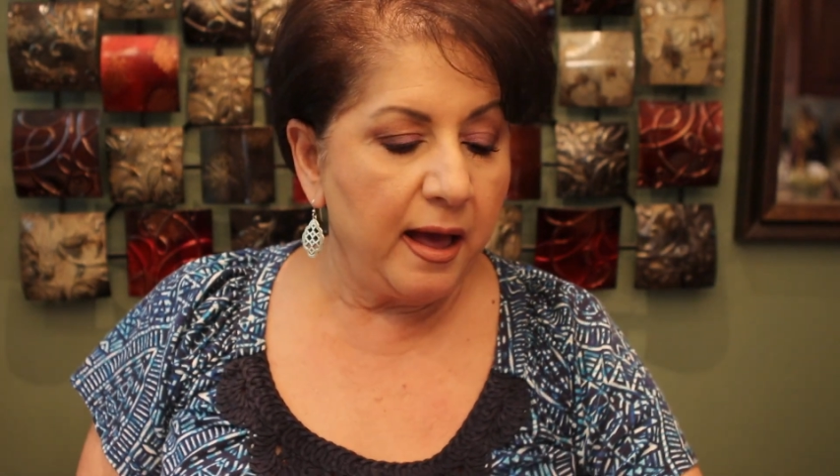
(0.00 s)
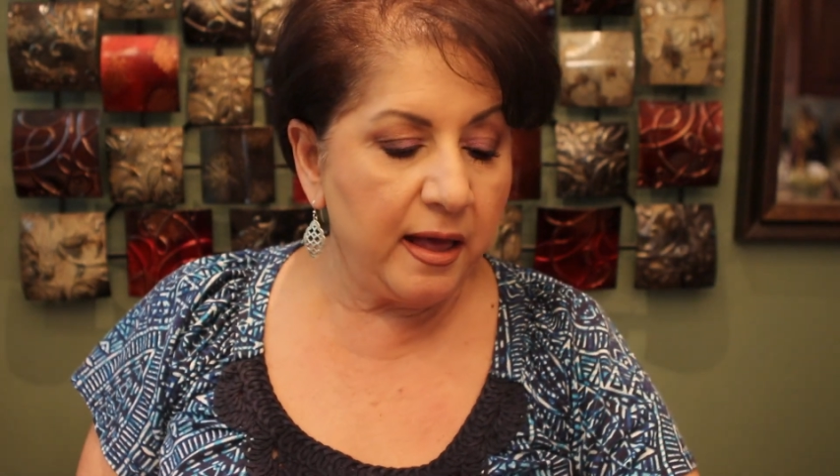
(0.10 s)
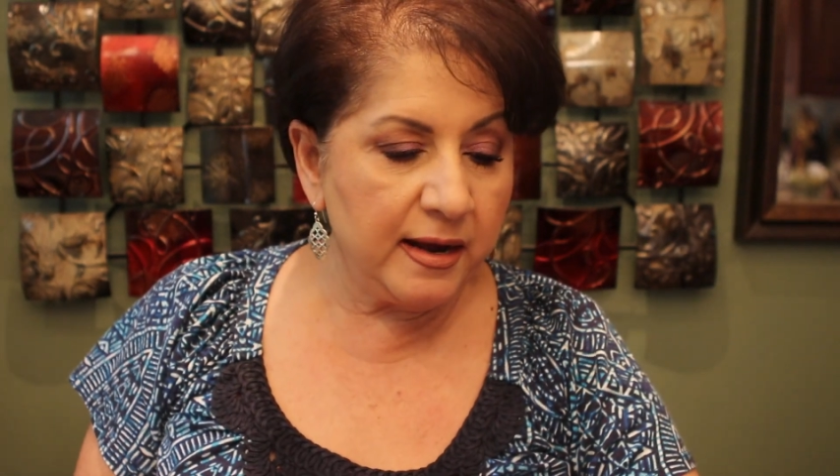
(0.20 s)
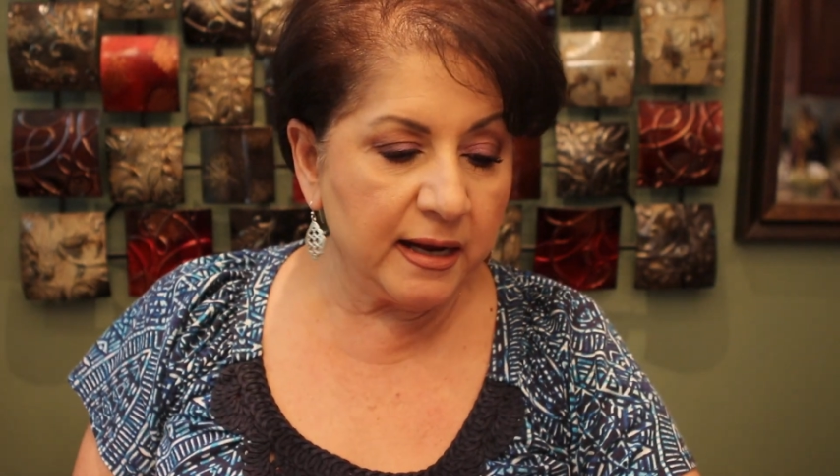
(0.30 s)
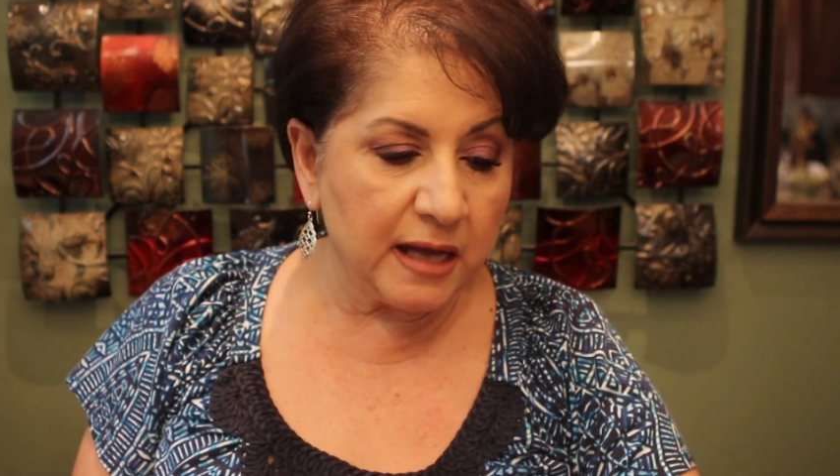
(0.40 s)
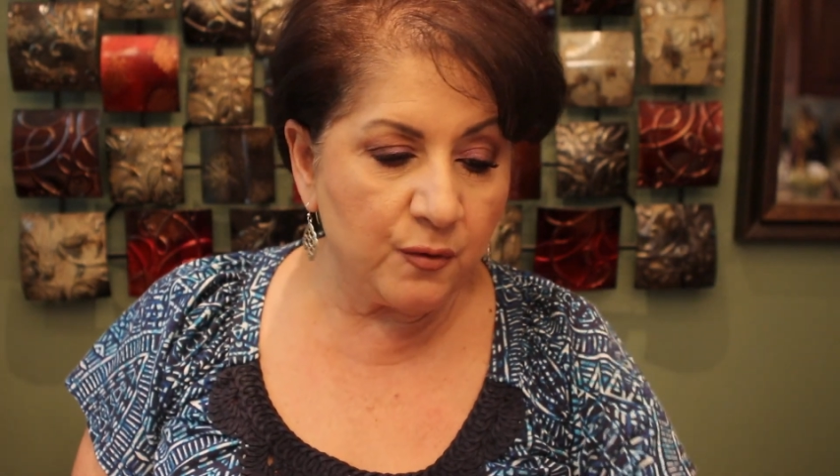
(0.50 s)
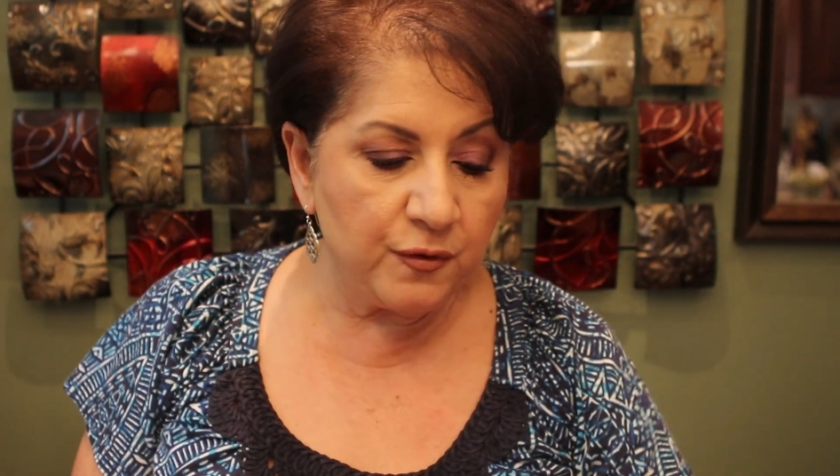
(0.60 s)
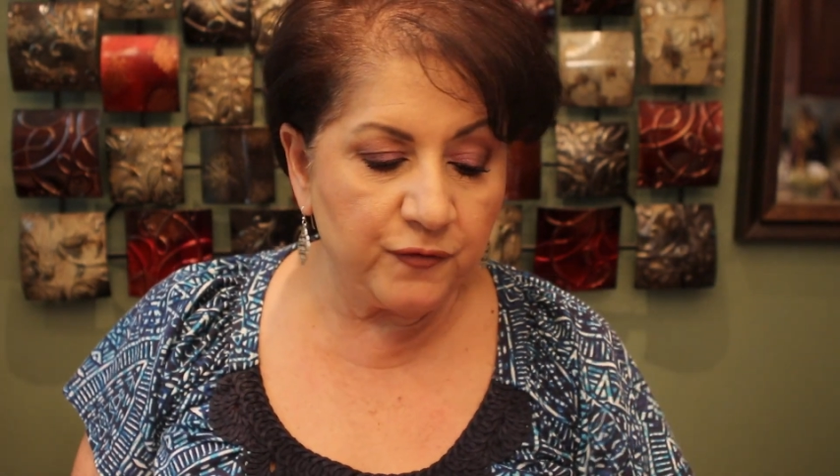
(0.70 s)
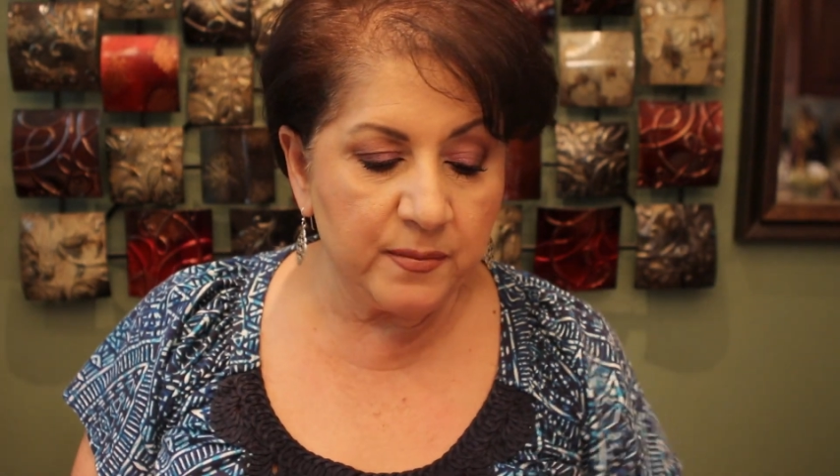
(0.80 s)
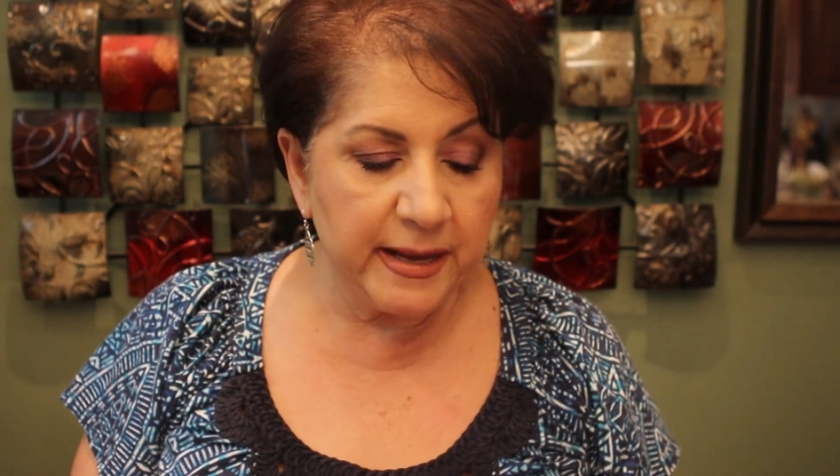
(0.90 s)
and I got
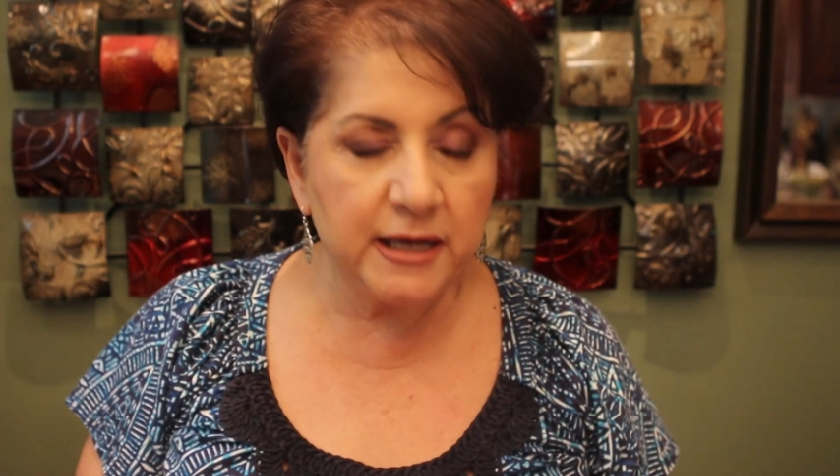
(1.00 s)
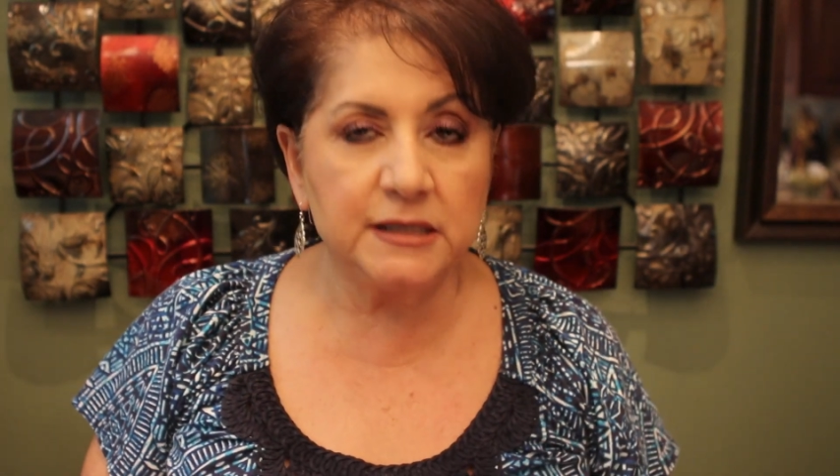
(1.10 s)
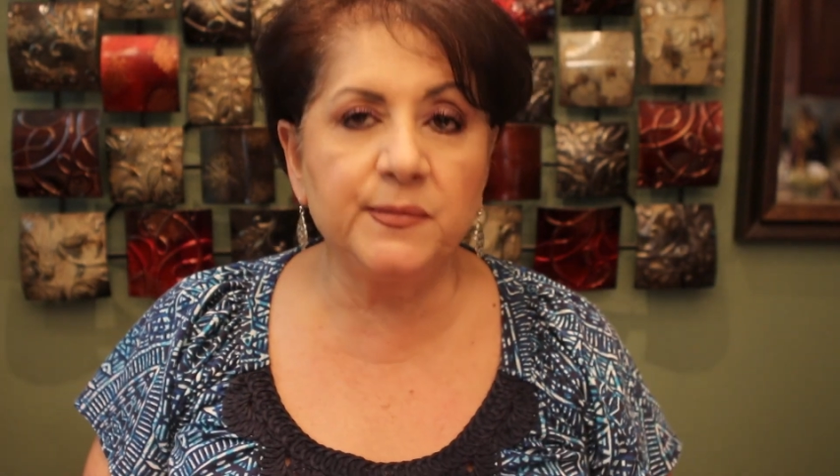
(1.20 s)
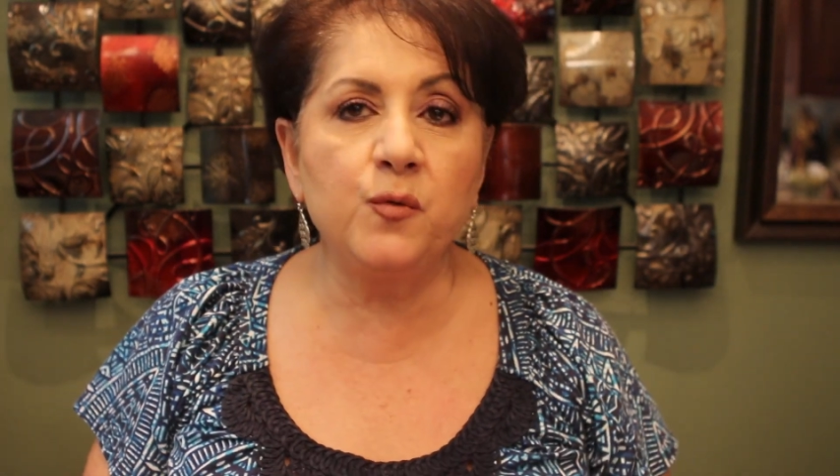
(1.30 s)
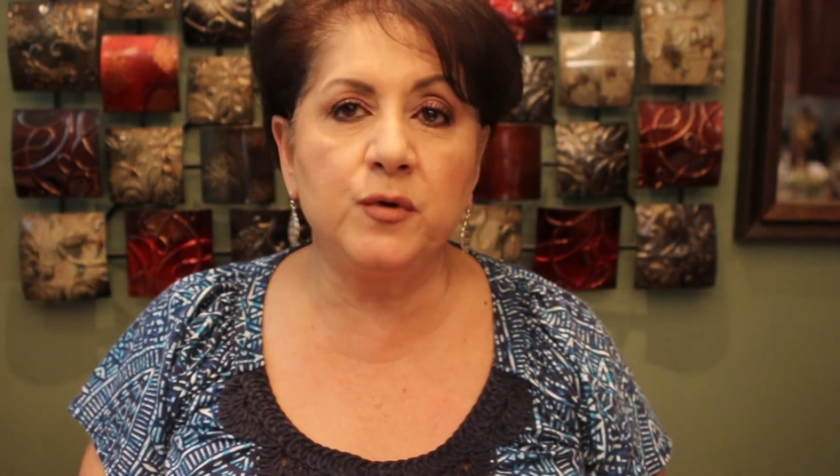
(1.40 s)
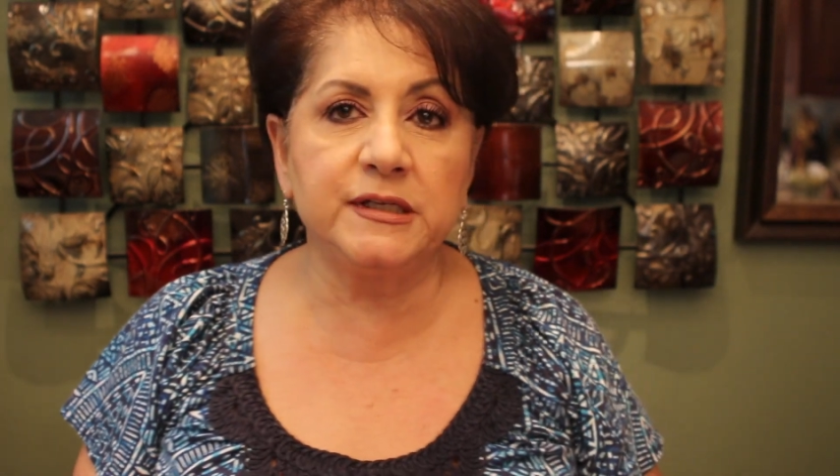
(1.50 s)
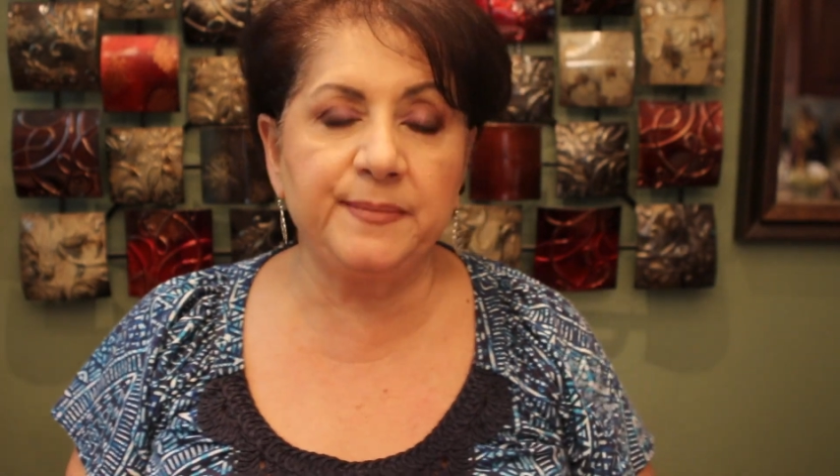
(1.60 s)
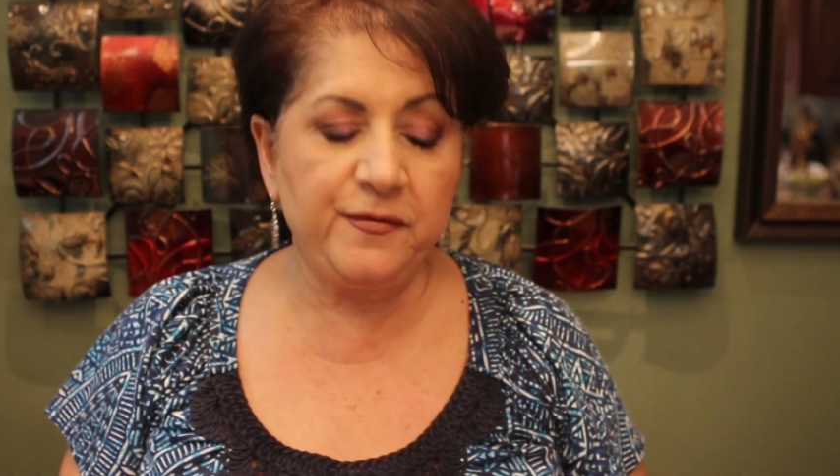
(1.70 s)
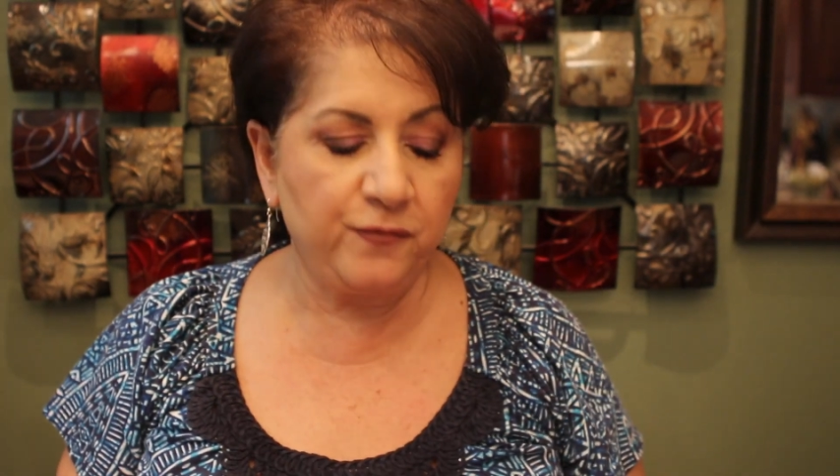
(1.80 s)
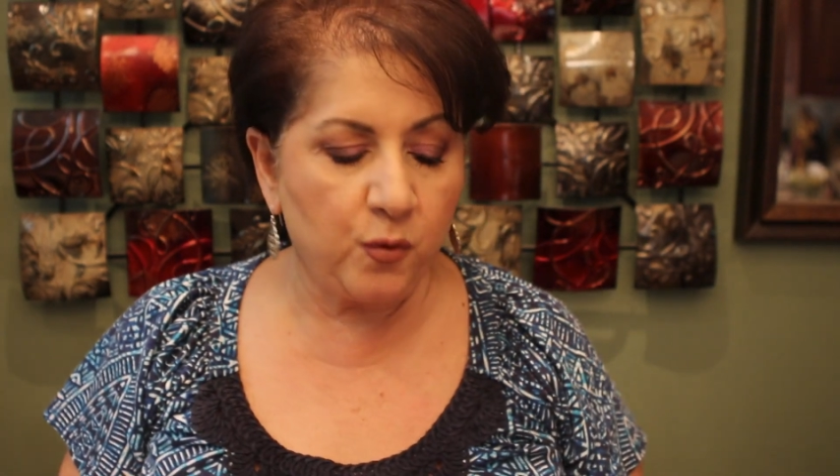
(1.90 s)
one for my husband once
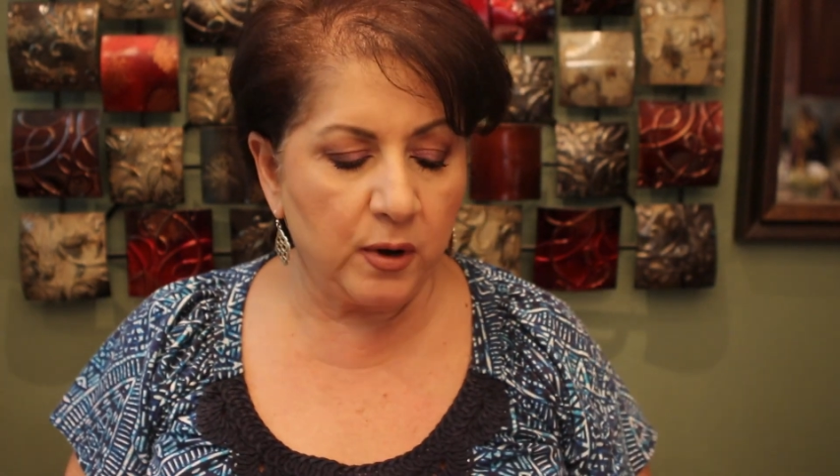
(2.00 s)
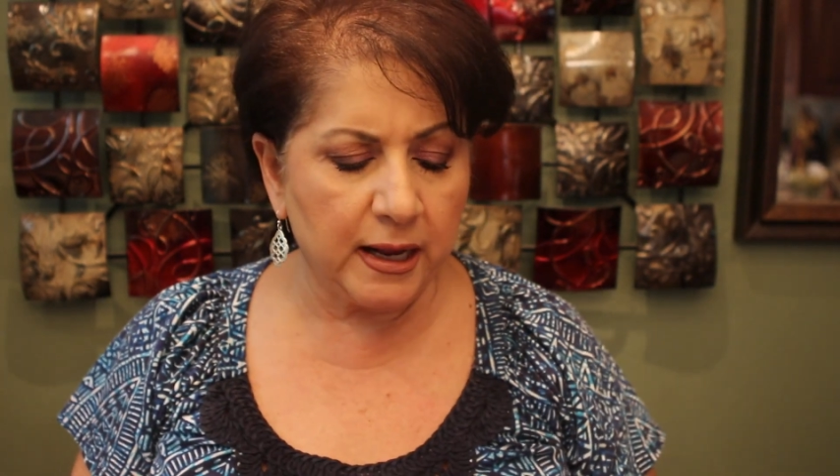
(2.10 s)
before,